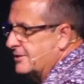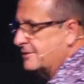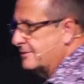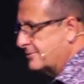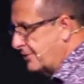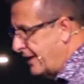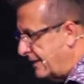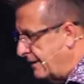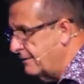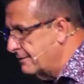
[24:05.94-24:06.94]
So they had
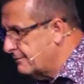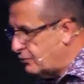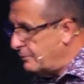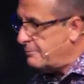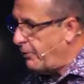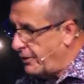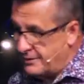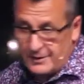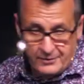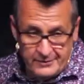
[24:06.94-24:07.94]
a swimming party the
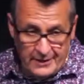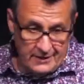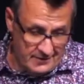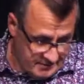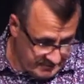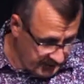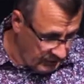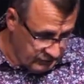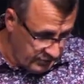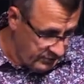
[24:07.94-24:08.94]
other day to go to.